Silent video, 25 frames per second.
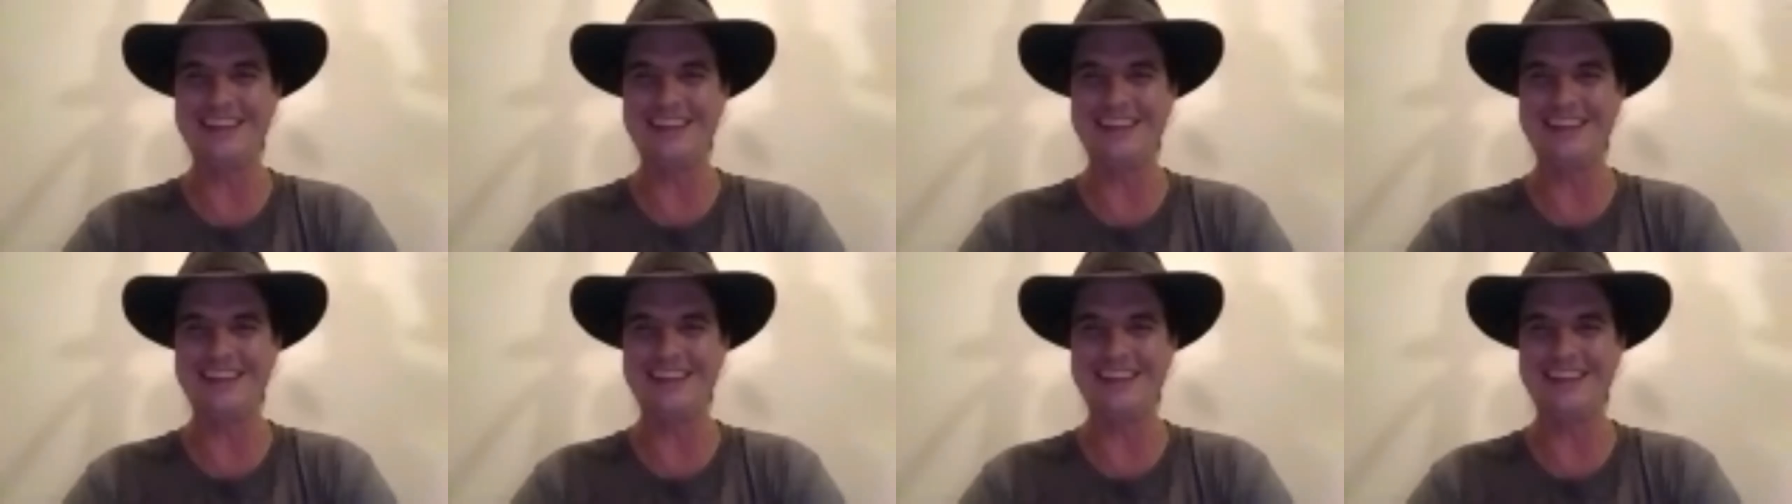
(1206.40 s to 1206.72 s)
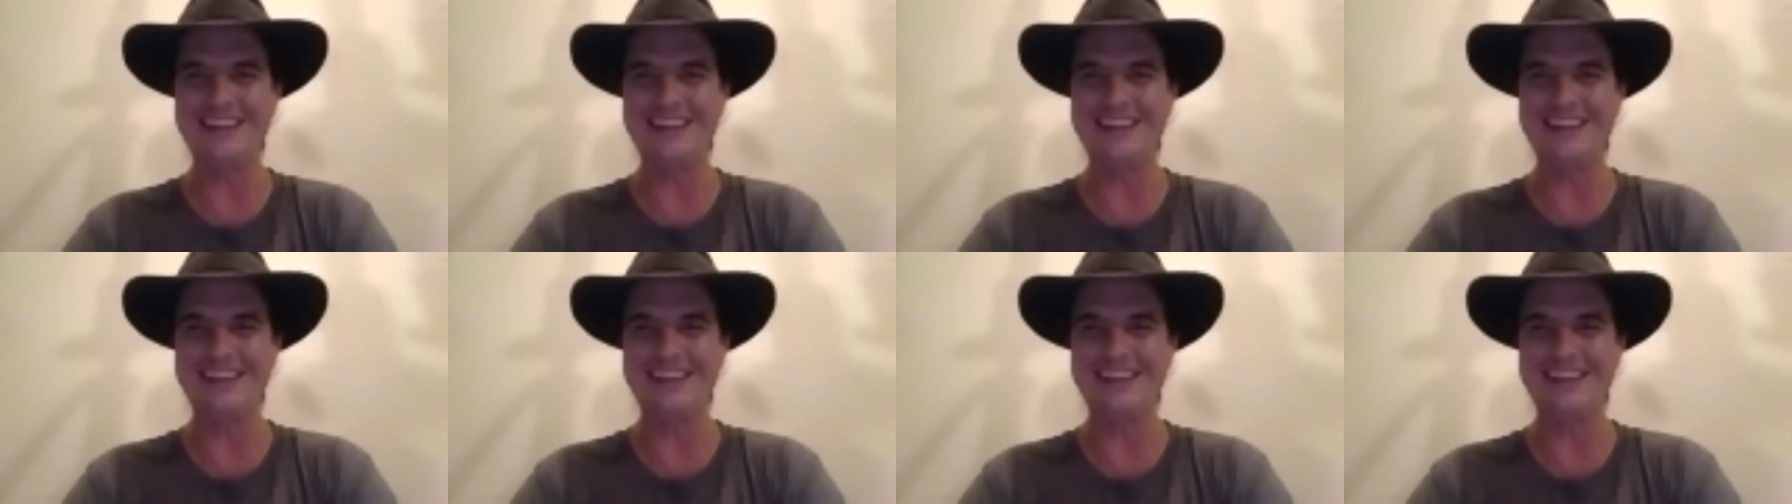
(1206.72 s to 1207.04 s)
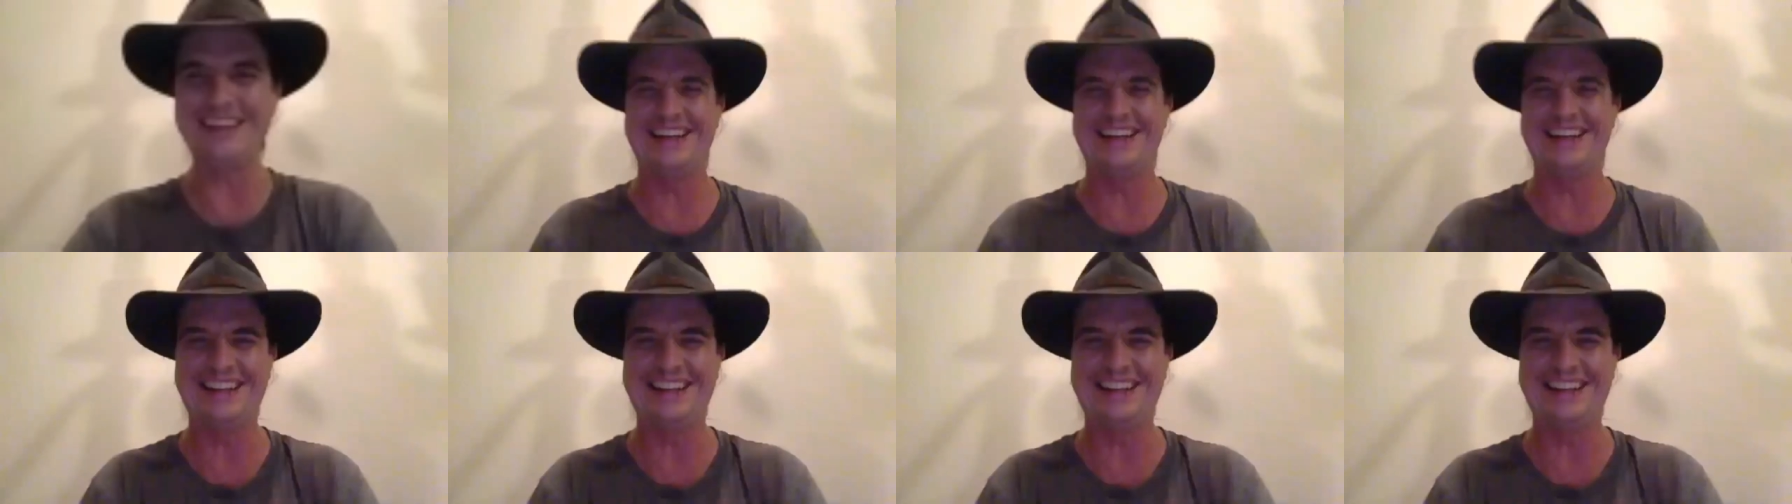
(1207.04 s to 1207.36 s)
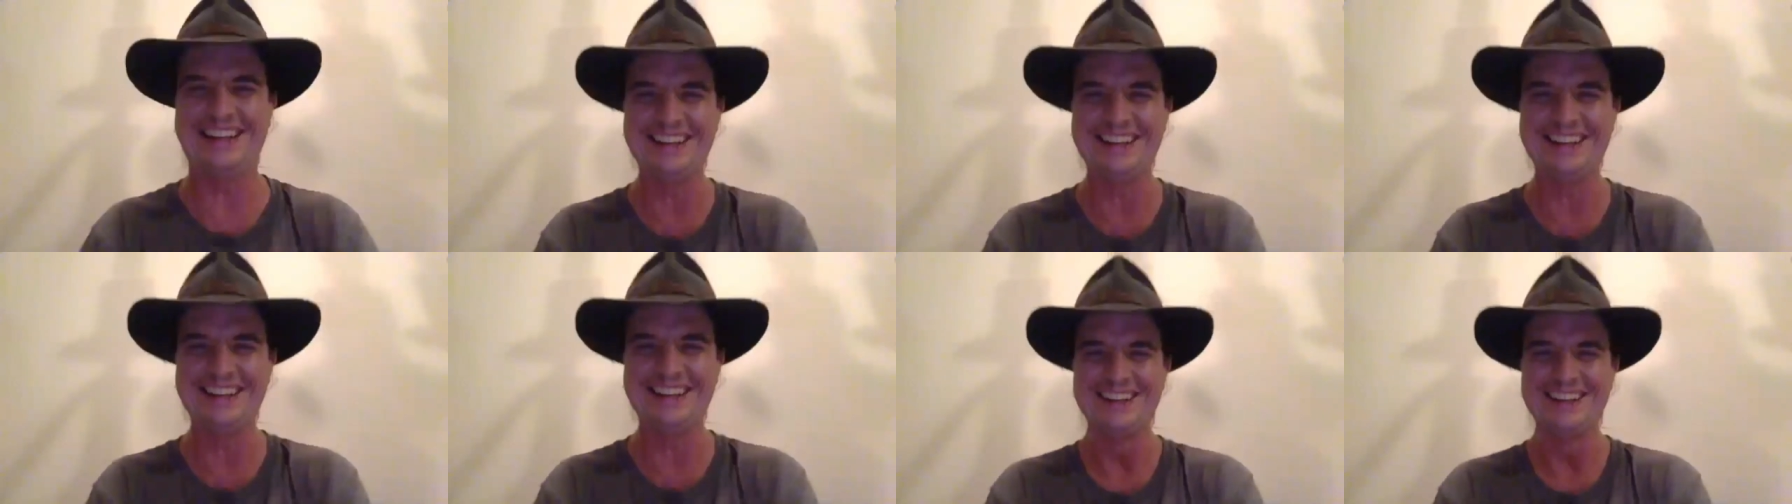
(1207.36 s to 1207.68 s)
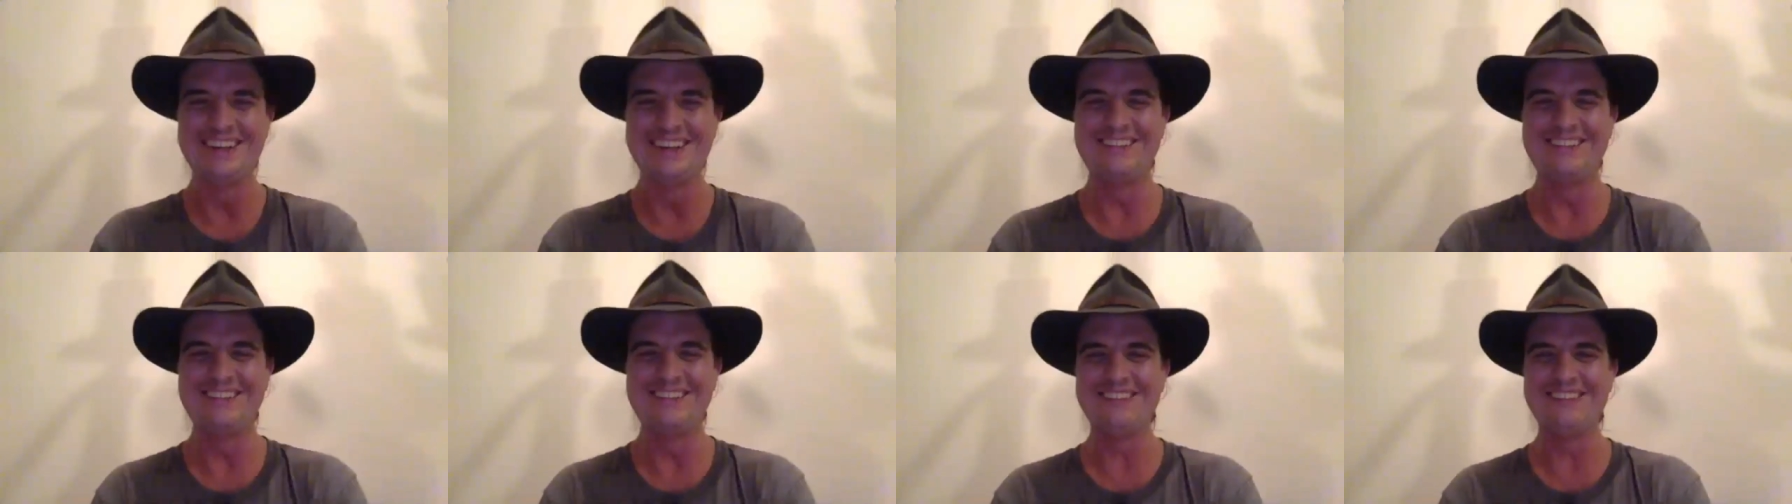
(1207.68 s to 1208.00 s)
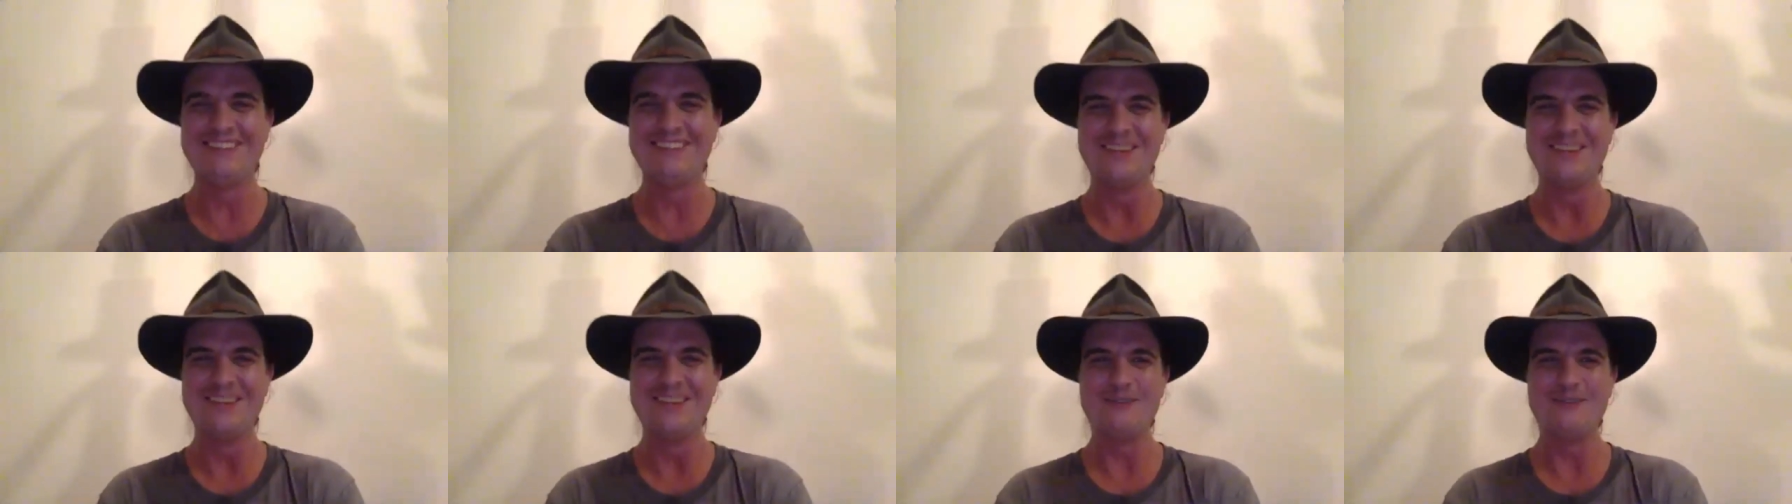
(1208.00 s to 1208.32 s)
safe. We'll,
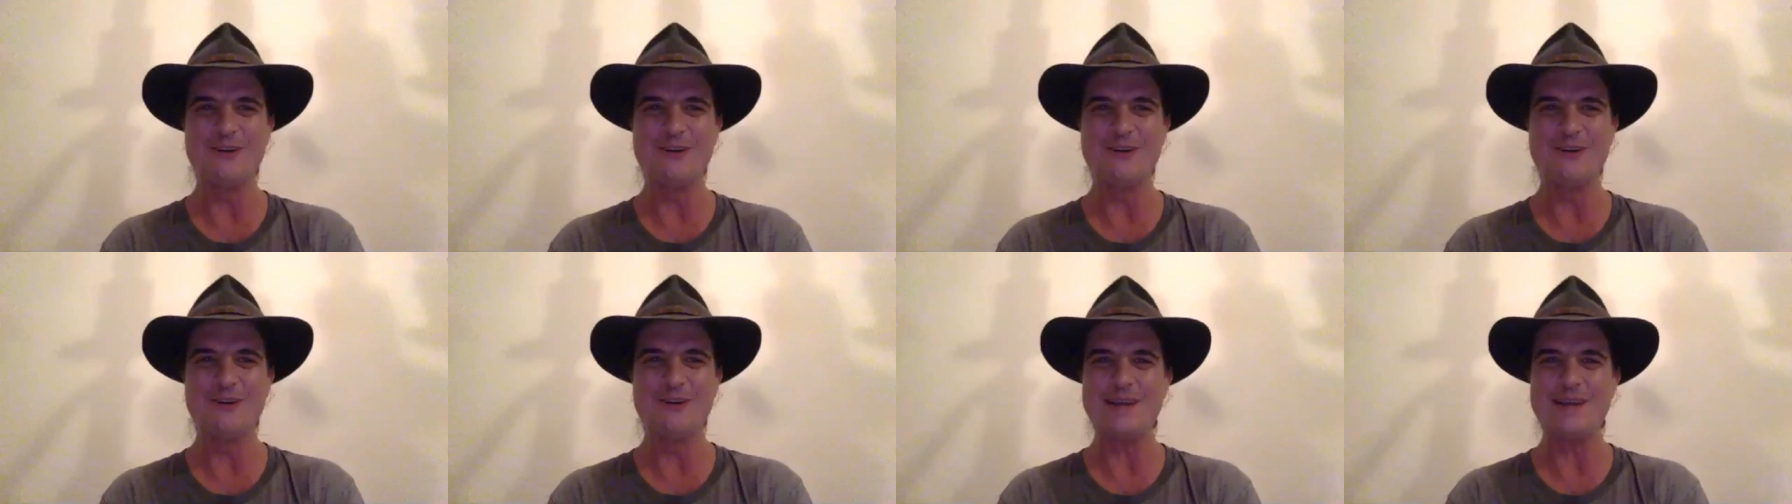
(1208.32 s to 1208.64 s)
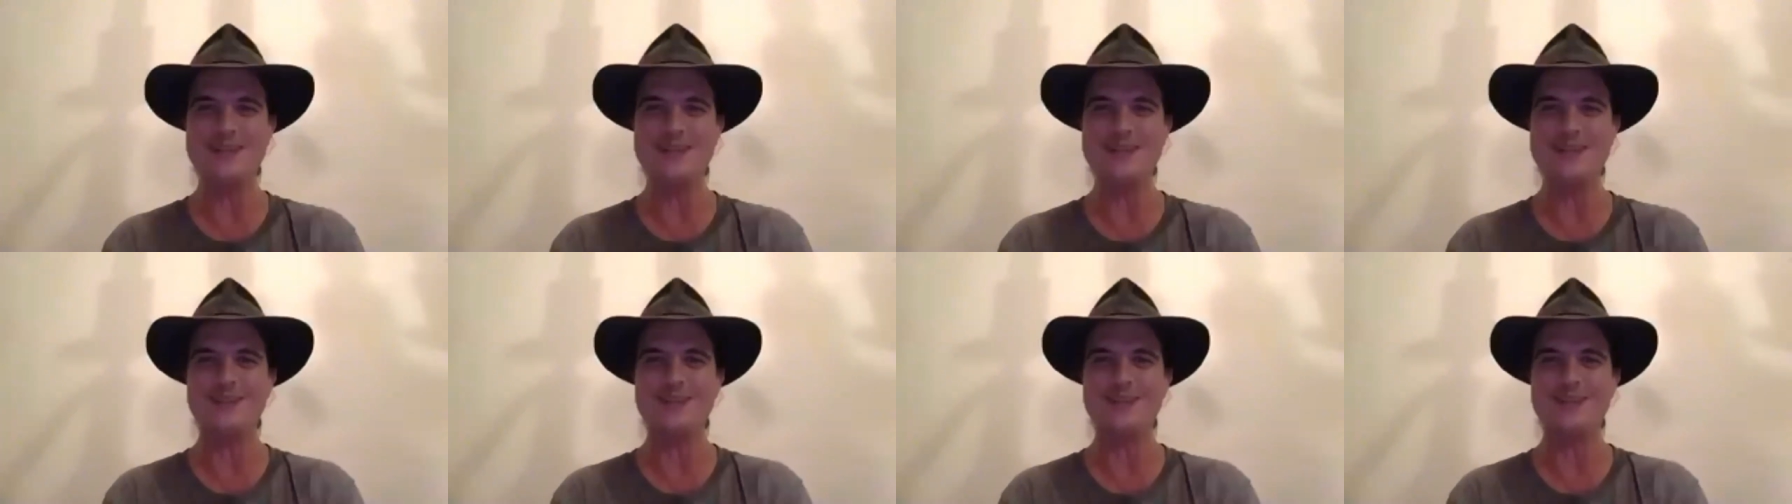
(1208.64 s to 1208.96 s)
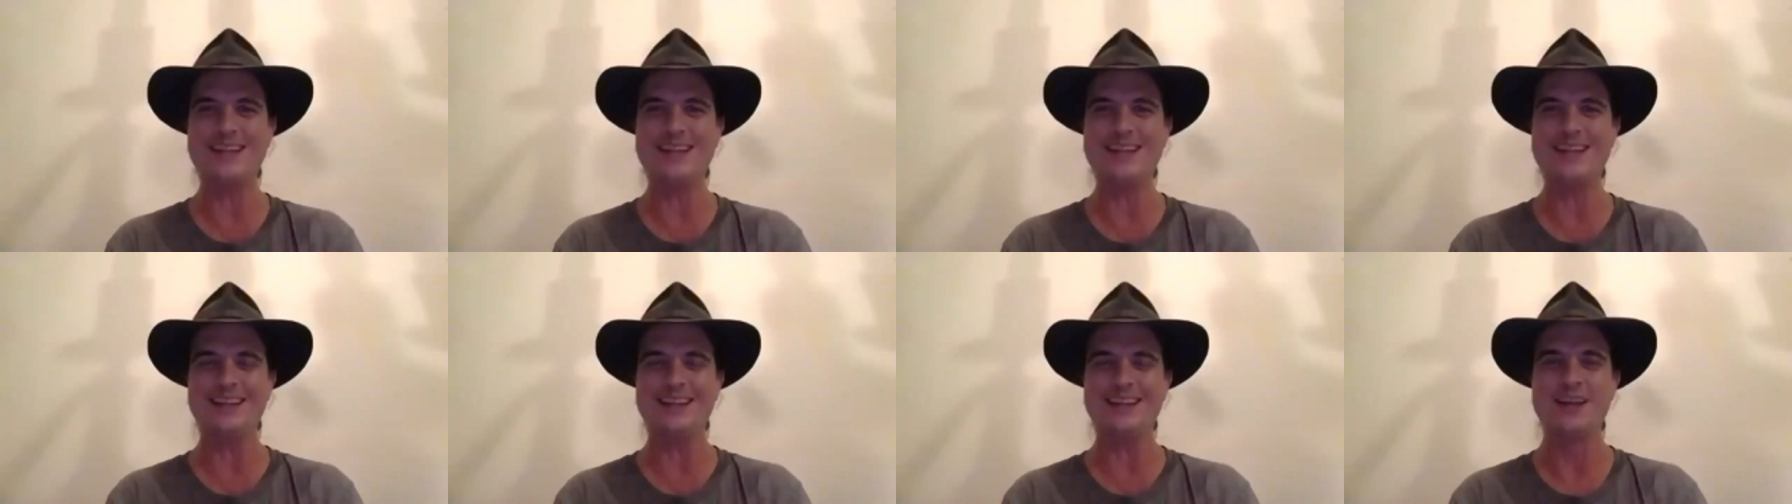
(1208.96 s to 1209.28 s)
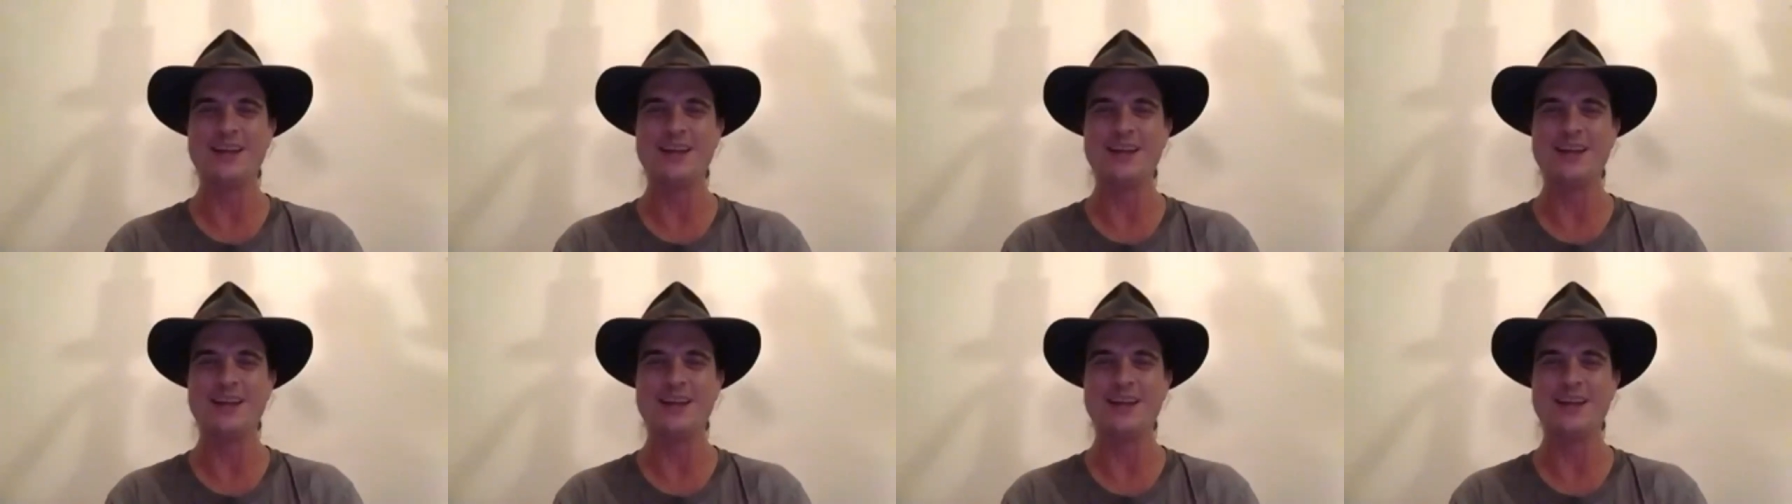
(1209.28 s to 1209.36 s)
we'll mess with anything.